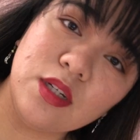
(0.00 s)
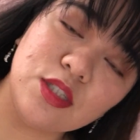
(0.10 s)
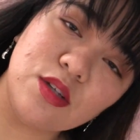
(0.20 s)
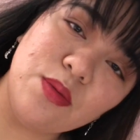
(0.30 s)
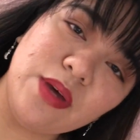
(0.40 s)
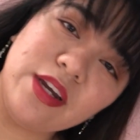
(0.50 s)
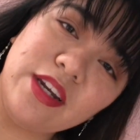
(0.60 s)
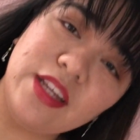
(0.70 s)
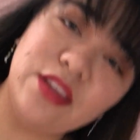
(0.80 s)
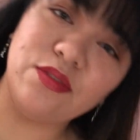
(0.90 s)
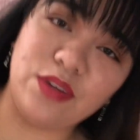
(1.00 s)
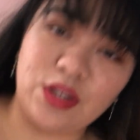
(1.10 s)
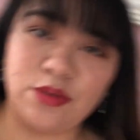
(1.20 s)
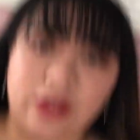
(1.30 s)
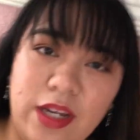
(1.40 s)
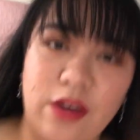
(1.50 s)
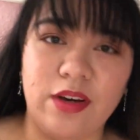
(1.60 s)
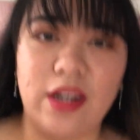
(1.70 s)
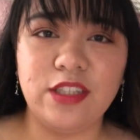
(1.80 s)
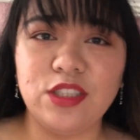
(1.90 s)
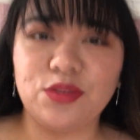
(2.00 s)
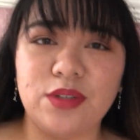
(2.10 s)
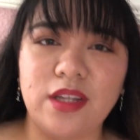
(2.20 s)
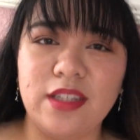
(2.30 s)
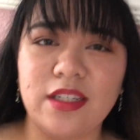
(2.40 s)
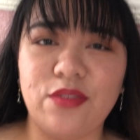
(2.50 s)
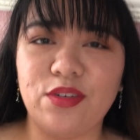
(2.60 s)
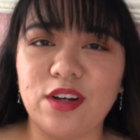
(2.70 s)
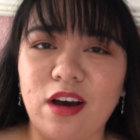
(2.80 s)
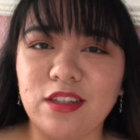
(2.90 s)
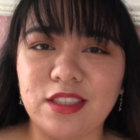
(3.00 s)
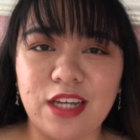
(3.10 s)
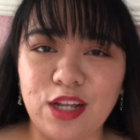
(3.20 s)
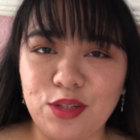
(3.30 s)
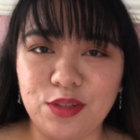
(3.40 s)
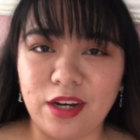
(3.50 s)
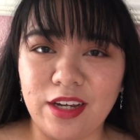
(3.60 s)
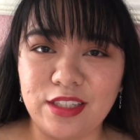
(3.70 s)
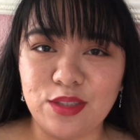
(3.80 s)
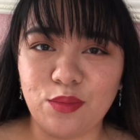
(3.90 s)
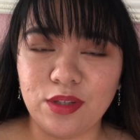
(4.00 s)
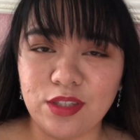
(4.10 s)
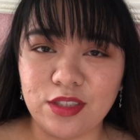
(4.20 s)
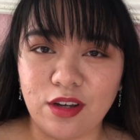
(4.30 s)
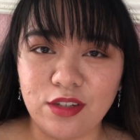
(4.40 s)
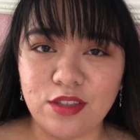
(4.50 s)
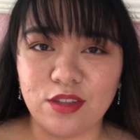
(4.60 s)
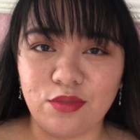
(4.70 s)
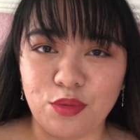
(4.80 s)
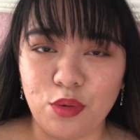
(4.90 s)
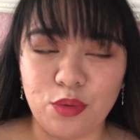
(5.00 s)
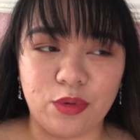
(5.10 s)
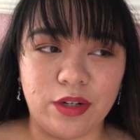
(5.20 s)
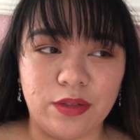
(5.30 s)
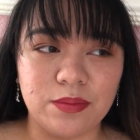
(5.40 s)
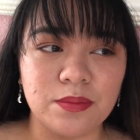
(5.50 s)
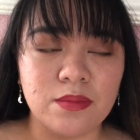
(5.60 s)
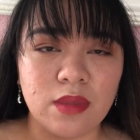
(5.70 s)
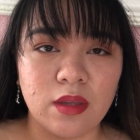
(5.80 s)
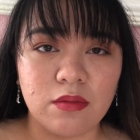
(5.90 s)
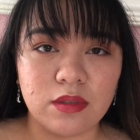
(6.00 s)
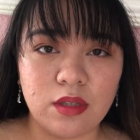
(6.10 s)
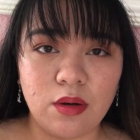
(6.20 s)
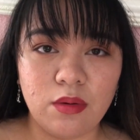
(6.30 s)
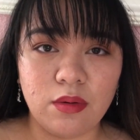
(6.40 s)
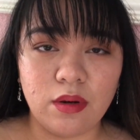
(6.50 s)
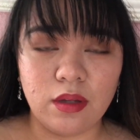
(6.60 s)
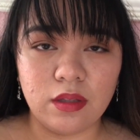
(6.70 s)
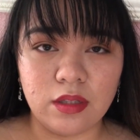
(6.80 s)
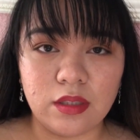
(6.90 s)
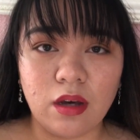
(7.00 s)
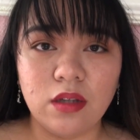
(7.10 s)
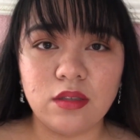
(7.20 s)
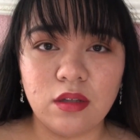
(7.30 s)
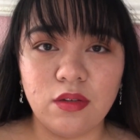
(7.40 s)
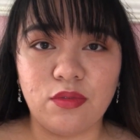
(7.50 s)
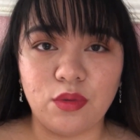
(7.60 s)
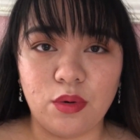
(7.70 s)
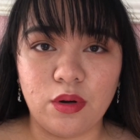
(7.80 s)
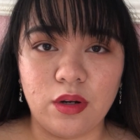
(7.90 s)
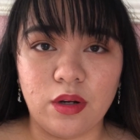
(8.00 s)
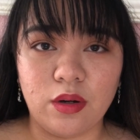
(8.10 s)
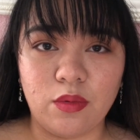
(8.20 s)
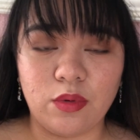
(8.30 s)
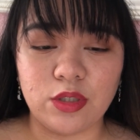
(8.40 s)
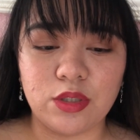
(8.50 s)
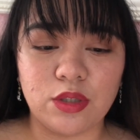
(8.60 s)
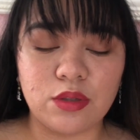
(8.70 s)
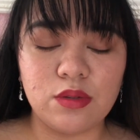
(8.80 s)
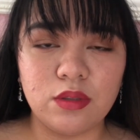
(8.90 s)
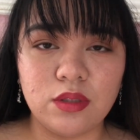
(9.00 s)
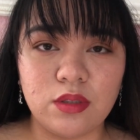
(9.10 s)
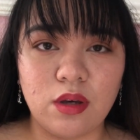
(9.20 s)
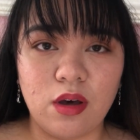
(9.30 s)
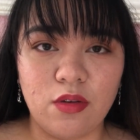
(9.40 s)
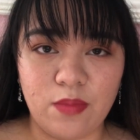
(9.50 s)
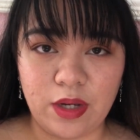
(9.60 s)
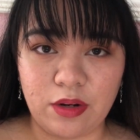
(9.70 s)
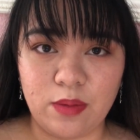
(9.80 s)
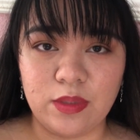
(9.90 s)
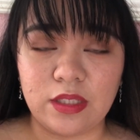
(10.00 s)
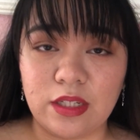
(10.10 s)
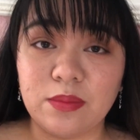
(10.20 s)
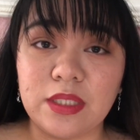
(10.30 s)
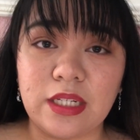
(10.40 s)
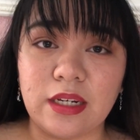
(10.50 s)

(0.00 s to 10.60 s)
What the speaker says: So I'm editing the video right now, and I just realized I forgot to tell you guys what the dots on the floor were. So the dots on the floor were circles of my grandma's lipstick,